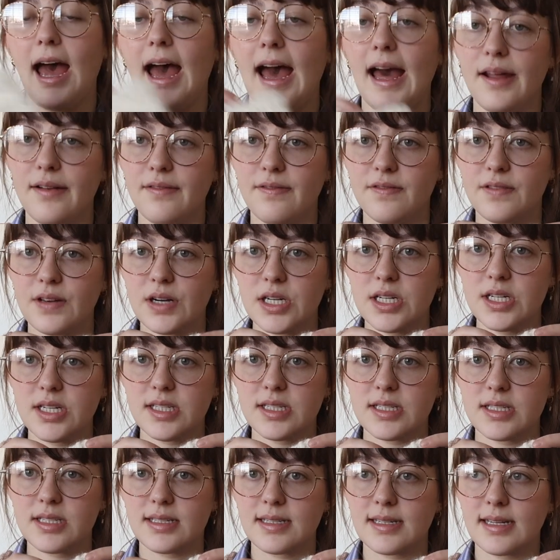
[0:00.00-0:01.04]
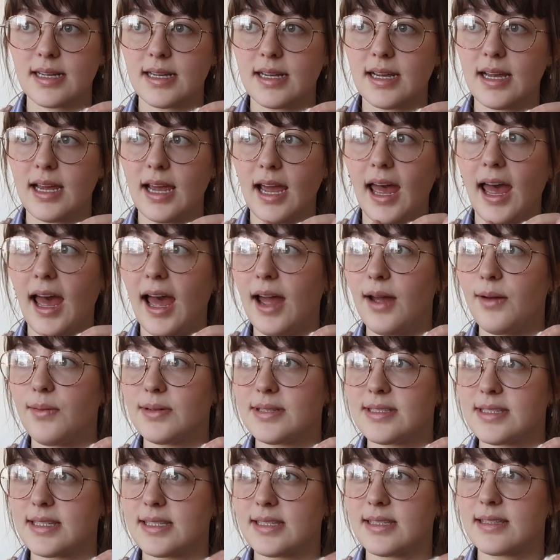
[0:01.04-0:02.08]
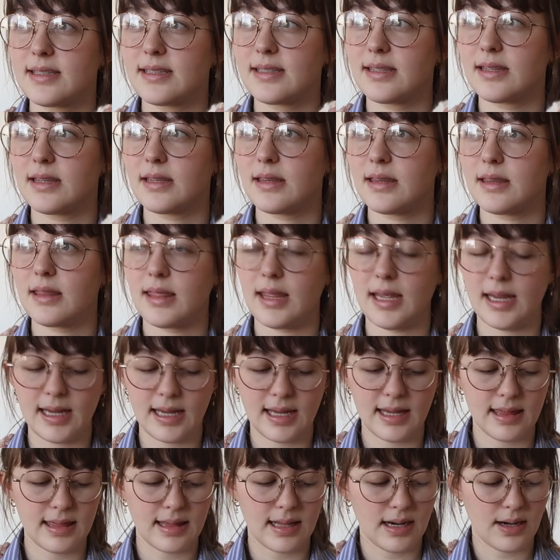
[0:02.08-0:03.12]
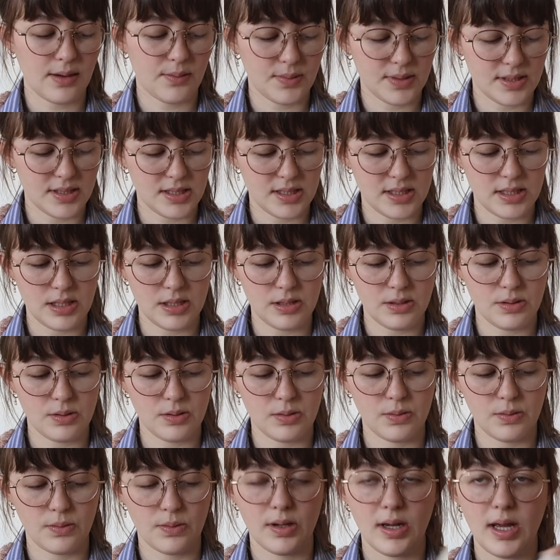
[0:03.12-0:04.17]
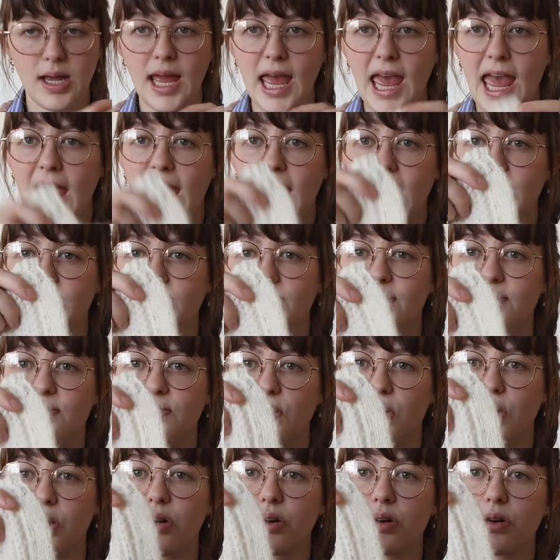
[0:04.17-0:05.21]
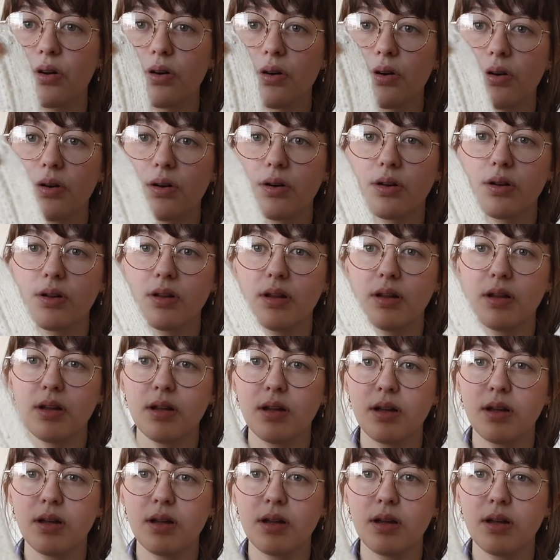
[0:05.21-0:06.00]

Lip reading: at first I was thinking that I would do a vertical